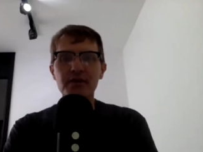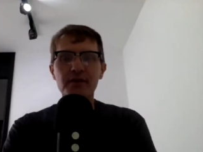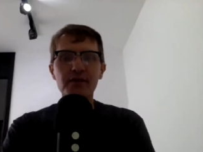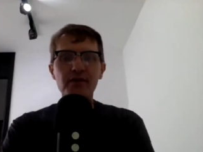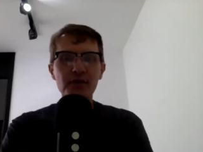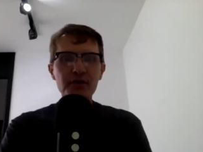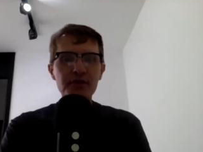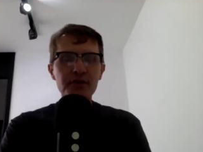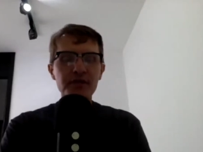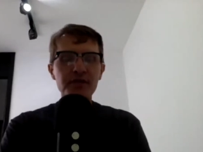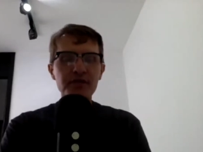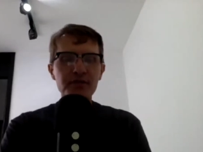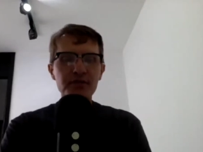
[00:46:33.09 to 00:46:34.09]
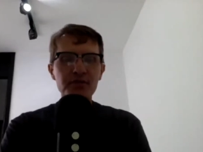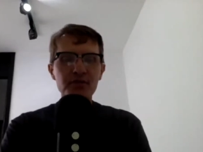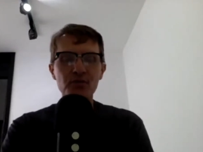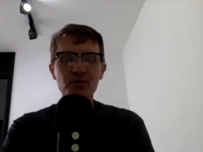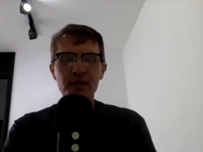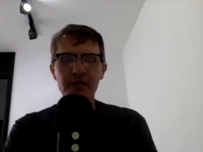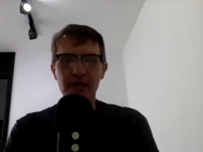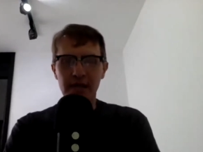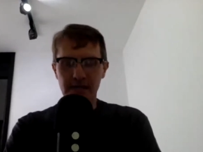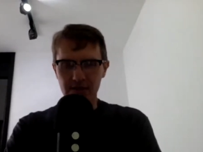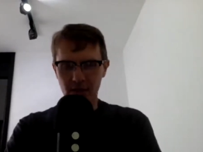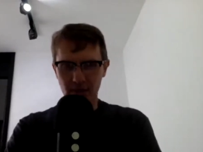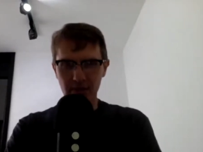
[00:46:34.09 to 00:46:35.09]
And the first is to
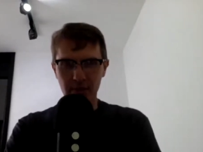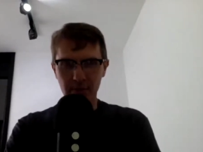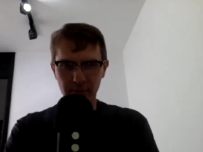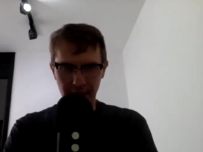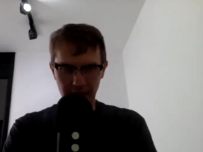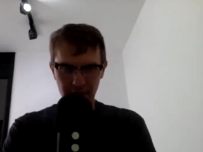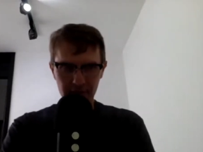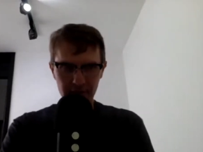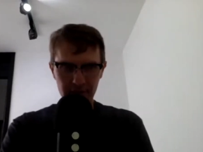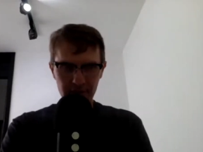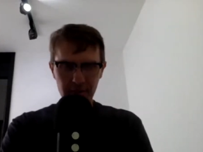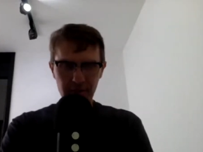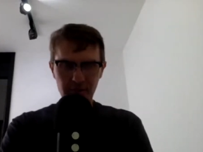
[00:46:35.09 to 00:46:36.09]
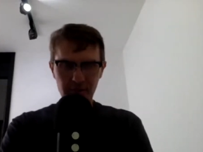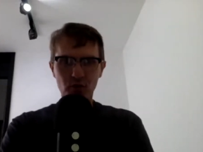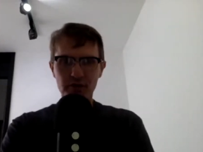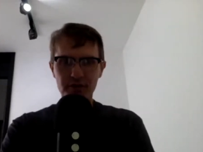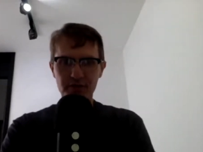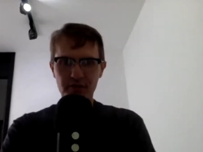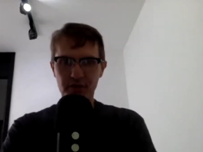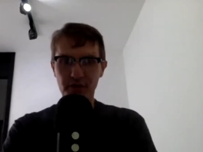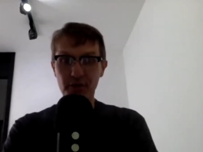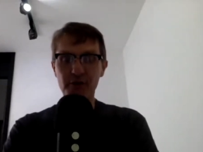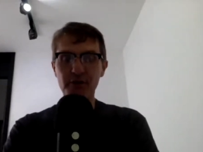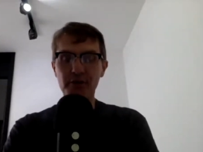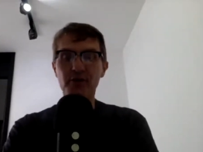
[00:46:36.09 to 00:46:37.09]
talk about a course, an
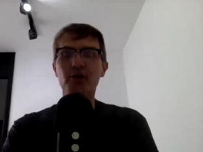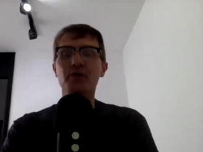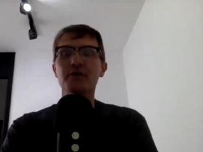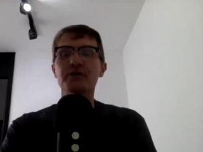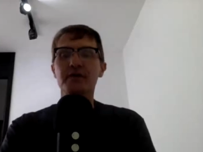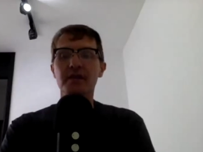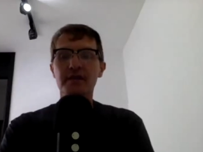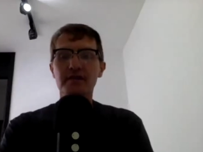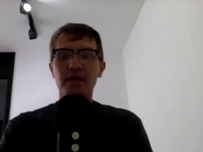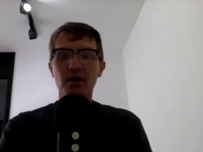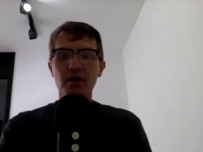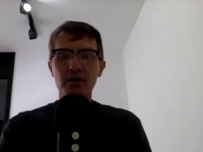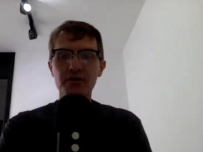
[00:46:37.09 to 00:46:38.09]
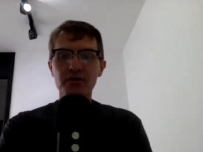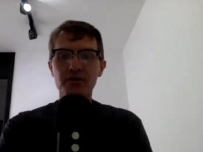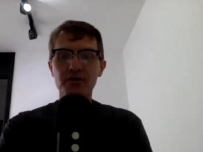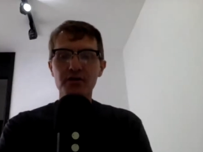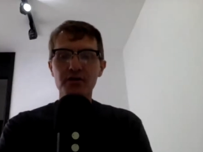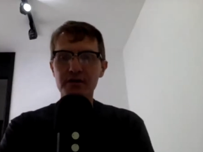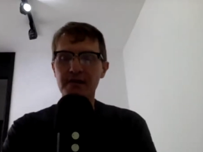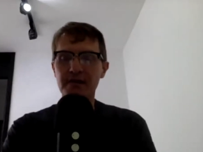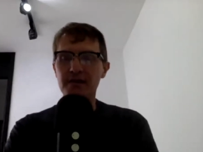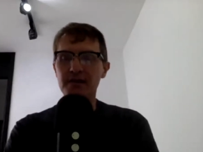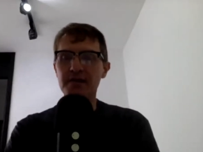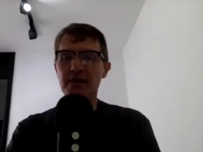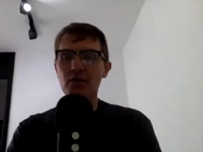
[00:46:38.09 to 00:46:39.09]
earlier course that all students
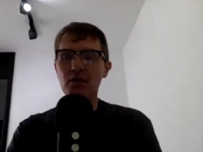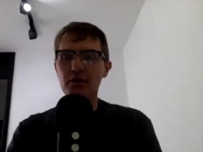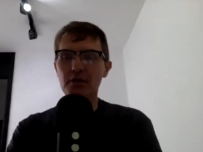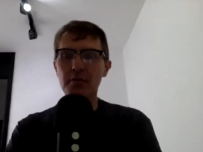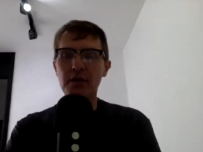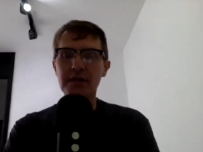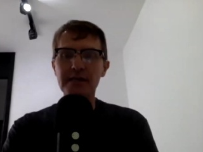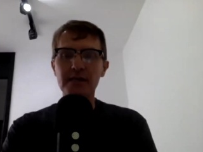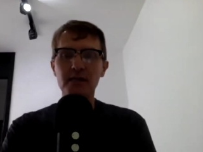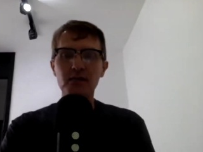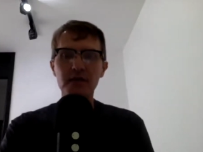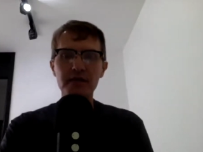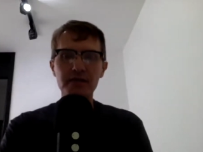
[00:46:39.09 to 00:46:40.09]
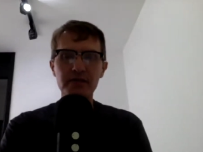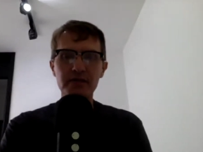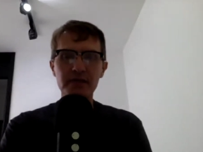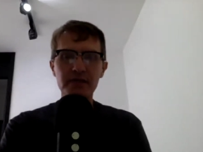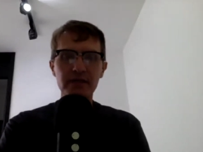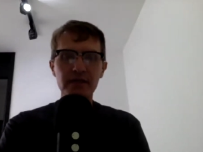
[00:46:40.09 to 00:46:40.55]
have to take called Applied Linguistics.